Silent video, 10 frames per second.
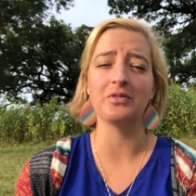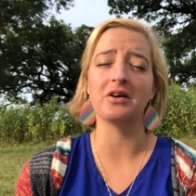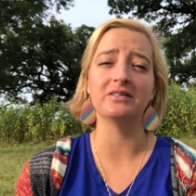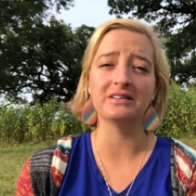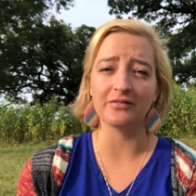that
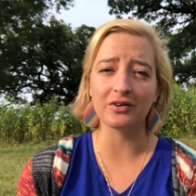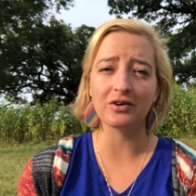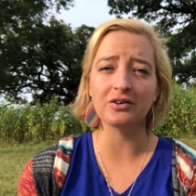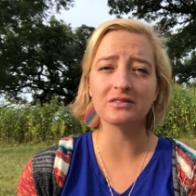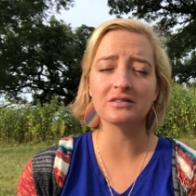are
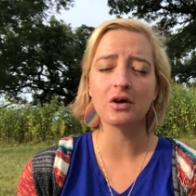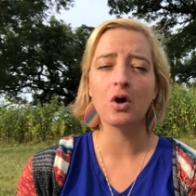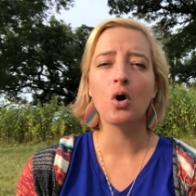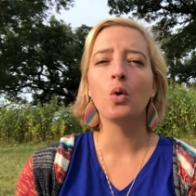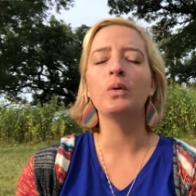difficult,
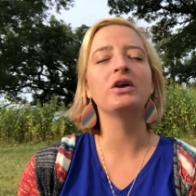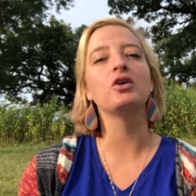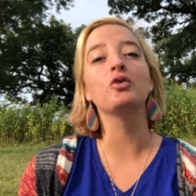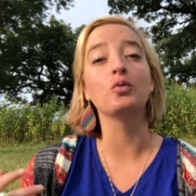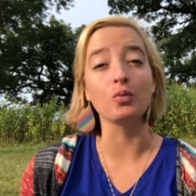we
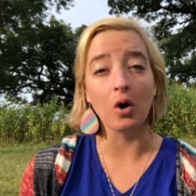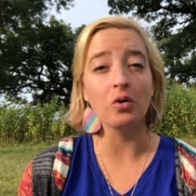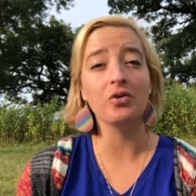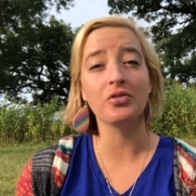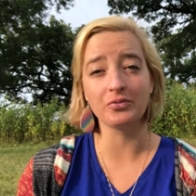can
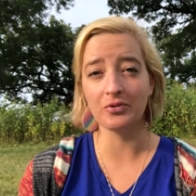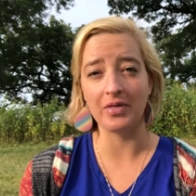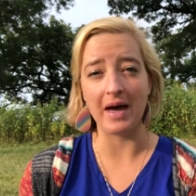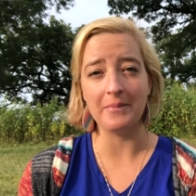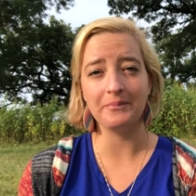grow through
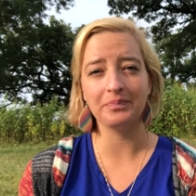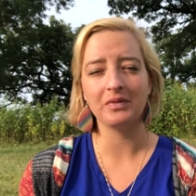them.